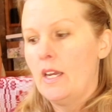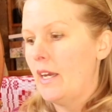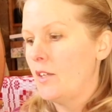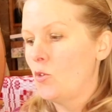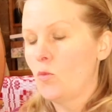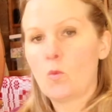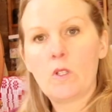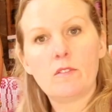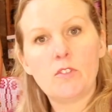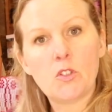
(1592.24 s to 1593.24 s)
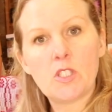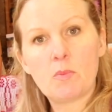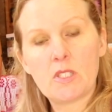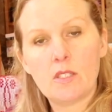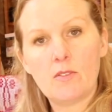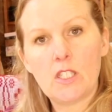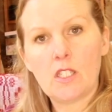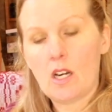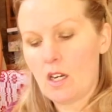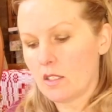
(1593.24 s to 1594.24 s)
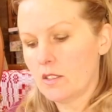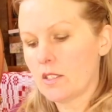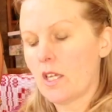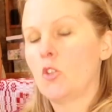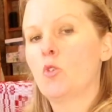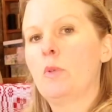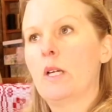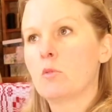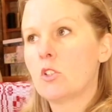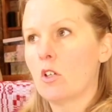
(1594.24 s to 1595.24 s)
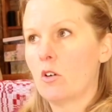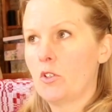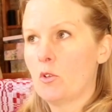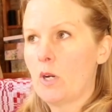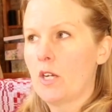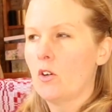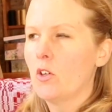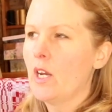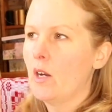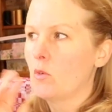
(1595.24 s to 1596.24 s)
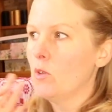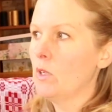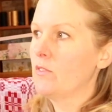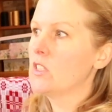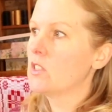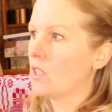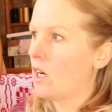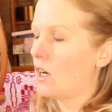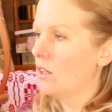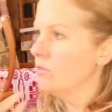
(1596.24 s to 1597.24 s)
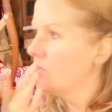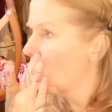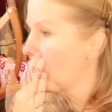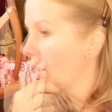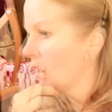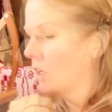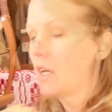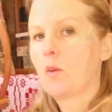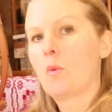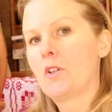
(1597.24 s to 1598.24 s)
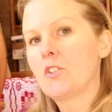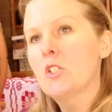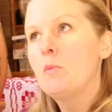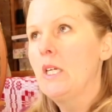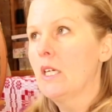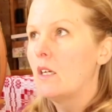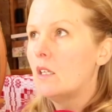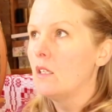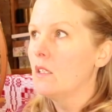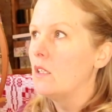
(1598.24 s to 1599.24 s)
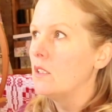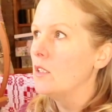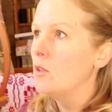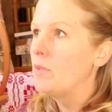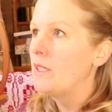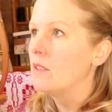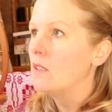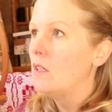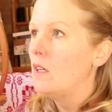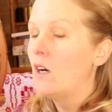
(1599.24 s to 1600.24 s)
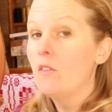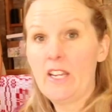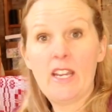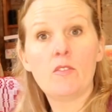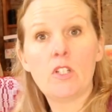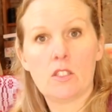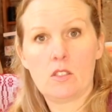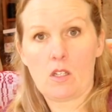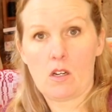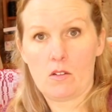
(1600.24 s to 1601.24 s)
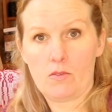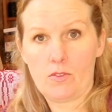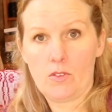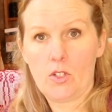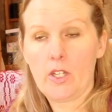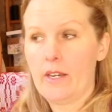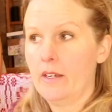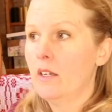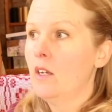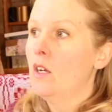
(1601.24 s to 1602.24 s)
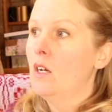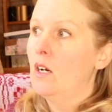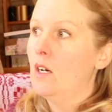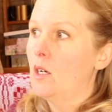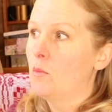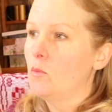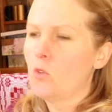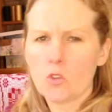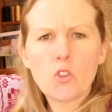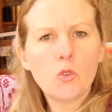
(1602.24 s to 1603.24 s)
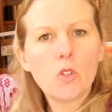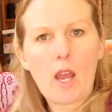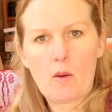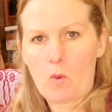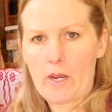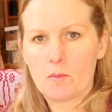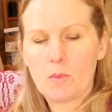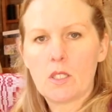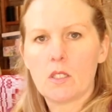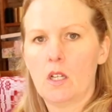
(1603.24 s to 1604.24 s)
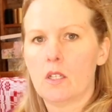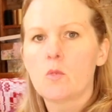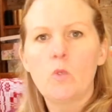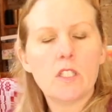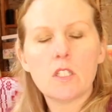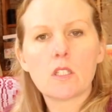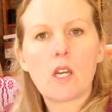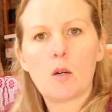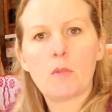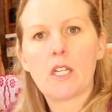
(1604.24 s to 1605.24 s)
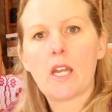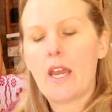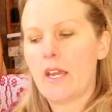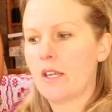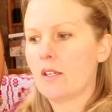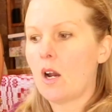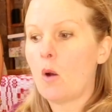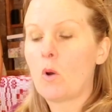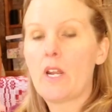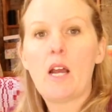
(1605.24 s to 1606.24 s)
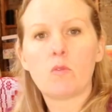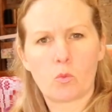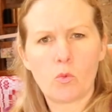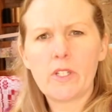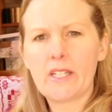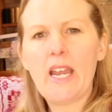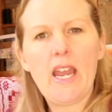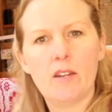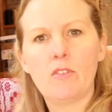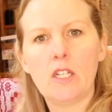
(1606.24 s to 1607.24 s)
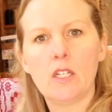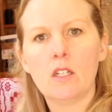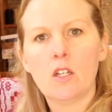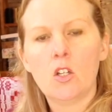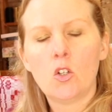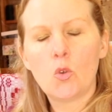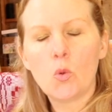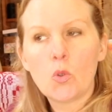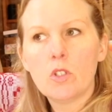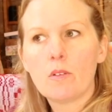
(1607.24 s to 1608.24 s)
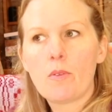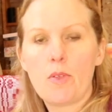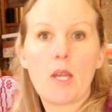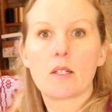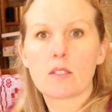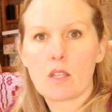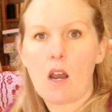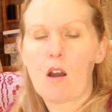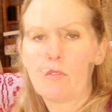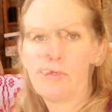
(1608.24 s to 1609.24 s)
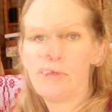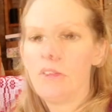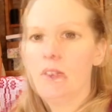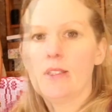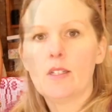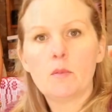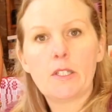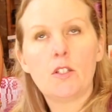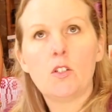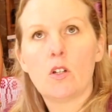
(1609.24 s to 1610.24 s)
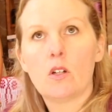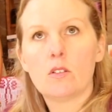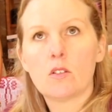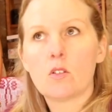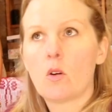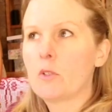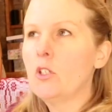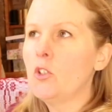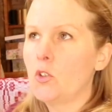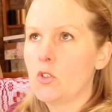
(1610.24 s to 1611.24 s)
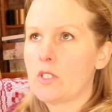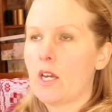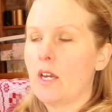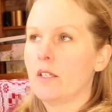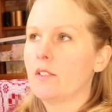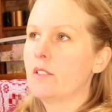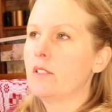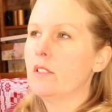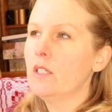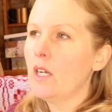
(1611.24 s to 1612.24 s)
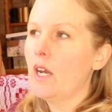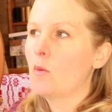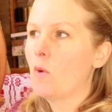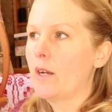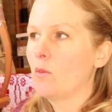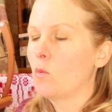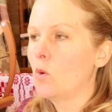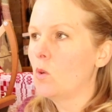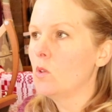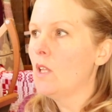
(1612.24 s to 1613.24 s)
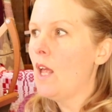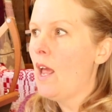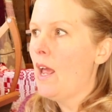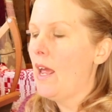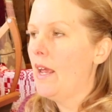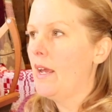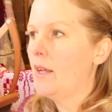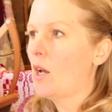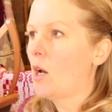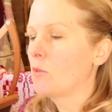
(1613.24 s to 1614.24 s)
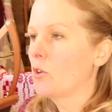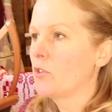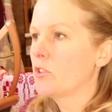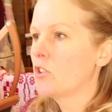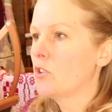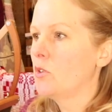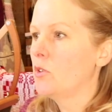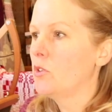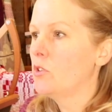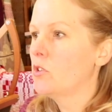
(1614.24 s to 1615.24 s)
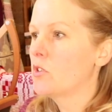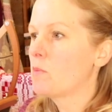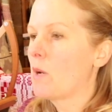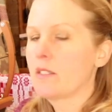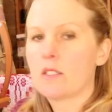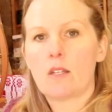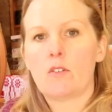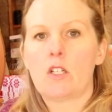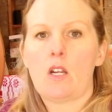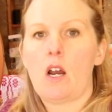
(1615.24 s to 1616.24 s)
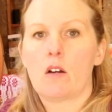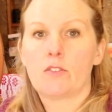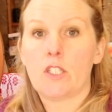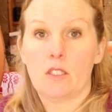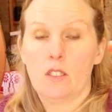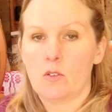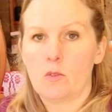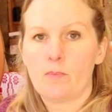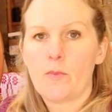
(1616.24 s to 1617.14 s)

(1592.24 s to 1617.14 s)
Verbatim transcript: and you will have used specific yarns, and you'll be able to go in your mind, okay, I want to weave a scarf and I want it to be a, a little bit of a heavier scarf, okay? Um, not too lightweight because winter's coming and I want to have a really heavy, good, thick scarf. Then I'm going to, so I'm going to use a D K weight wool, and I'm going to use my seven and a half dent heddle.